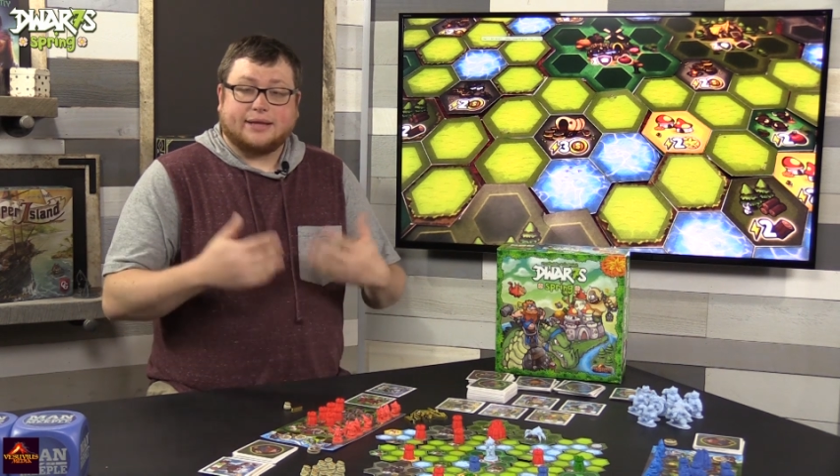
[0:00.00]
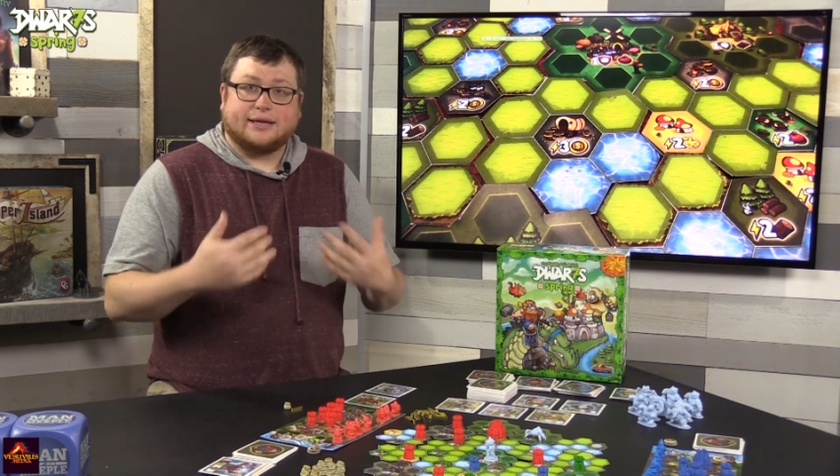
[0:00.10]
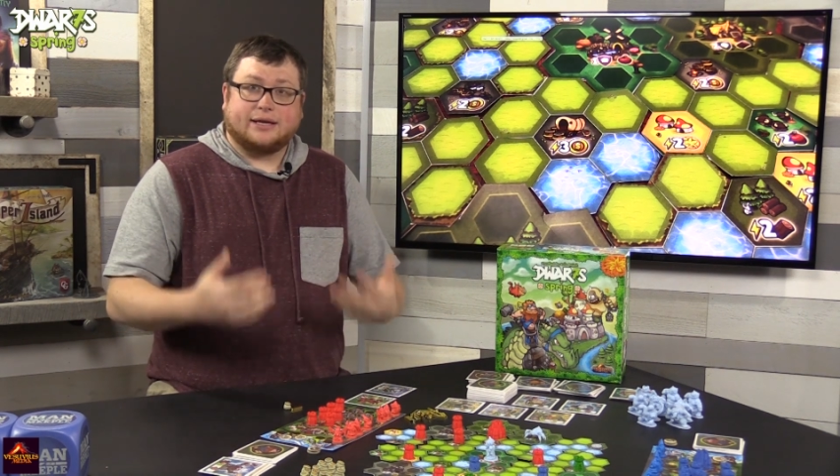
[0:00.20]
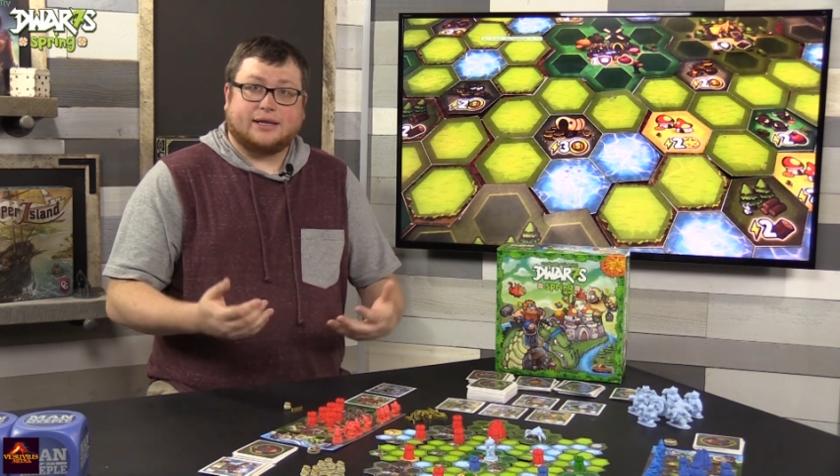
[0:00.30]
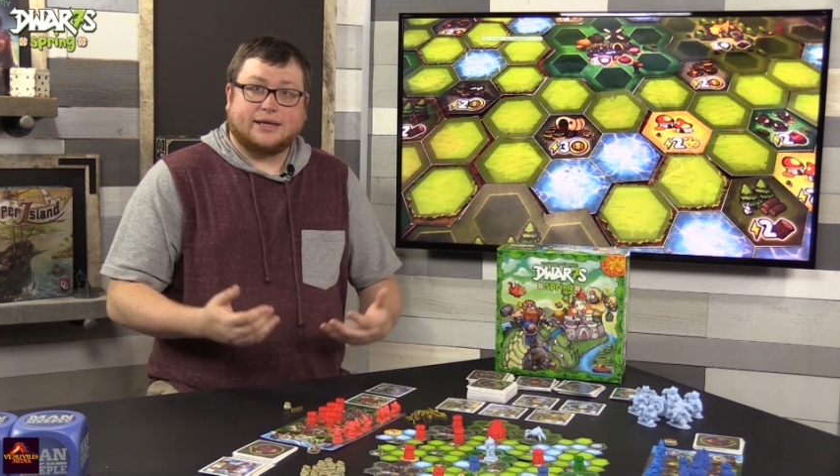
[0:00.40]
At
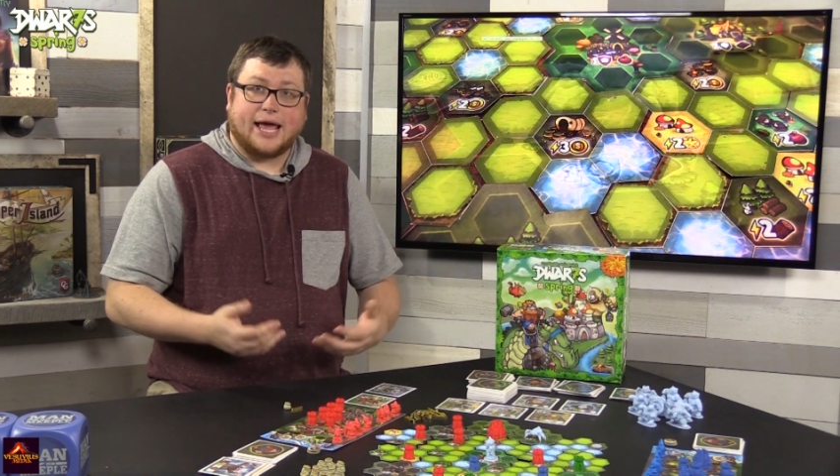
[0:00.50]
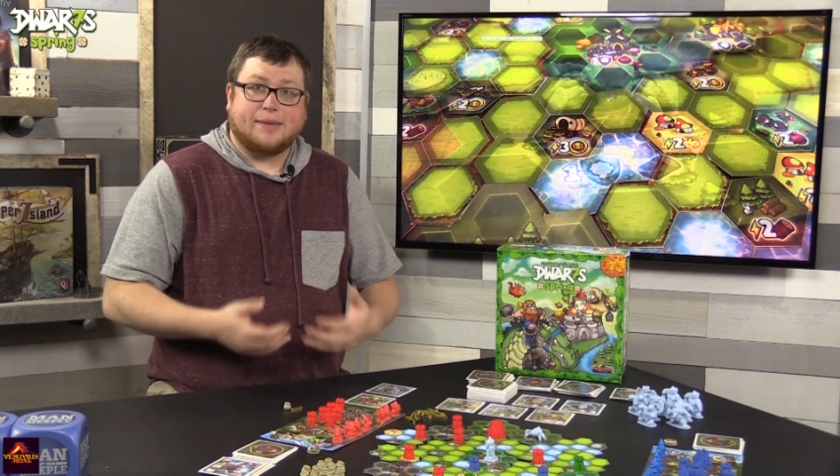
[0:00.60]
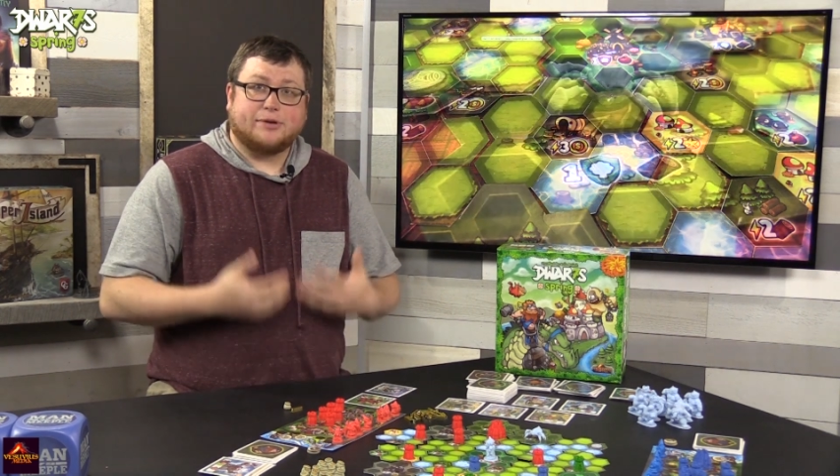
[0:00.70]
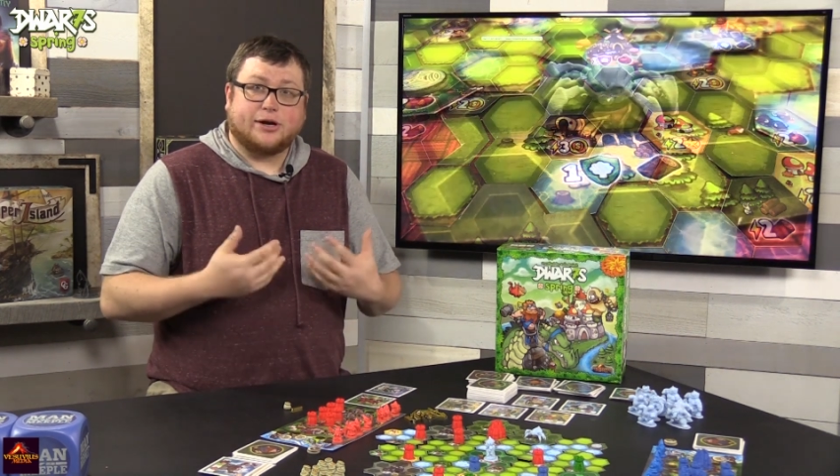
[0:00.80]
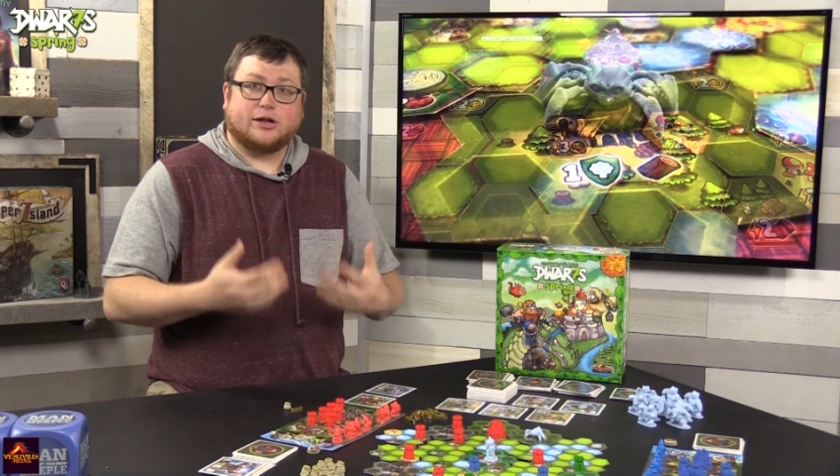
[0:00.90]
the end of the
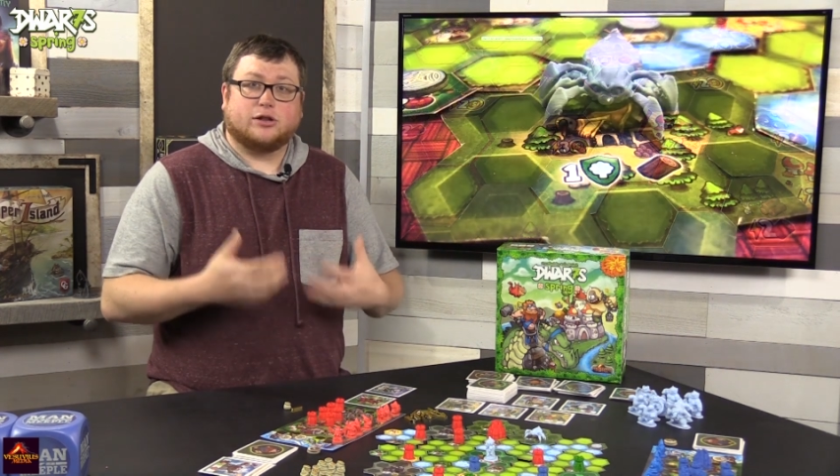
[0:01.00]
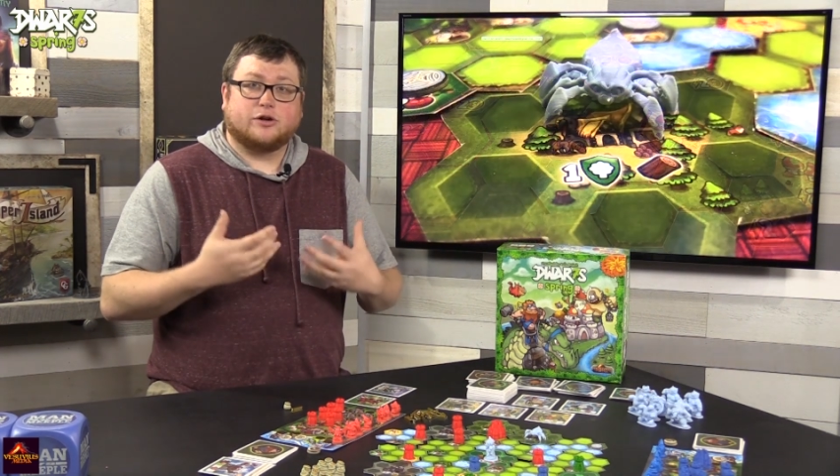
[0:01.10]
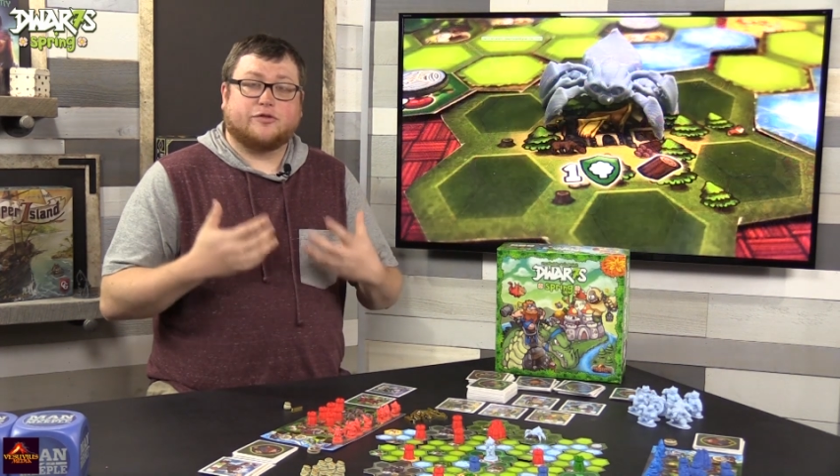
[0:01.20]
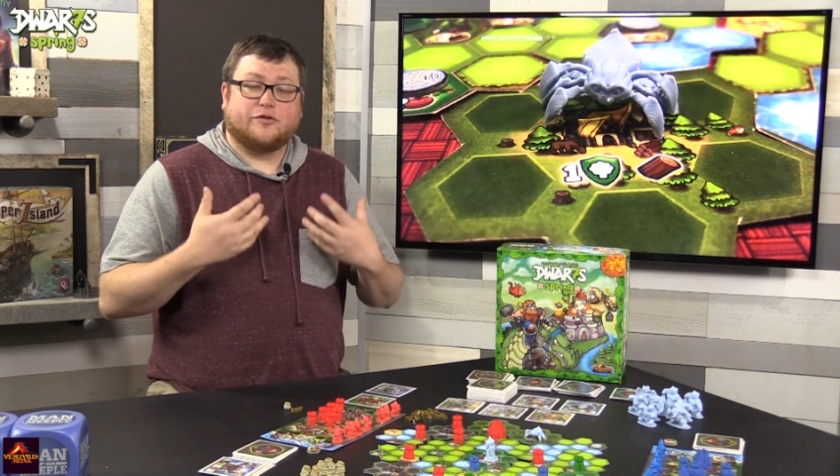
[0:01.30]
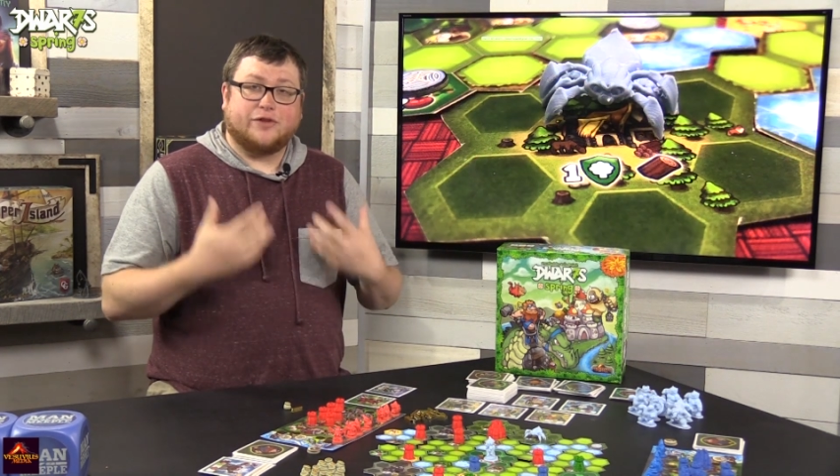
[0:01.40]
game, you're going to look for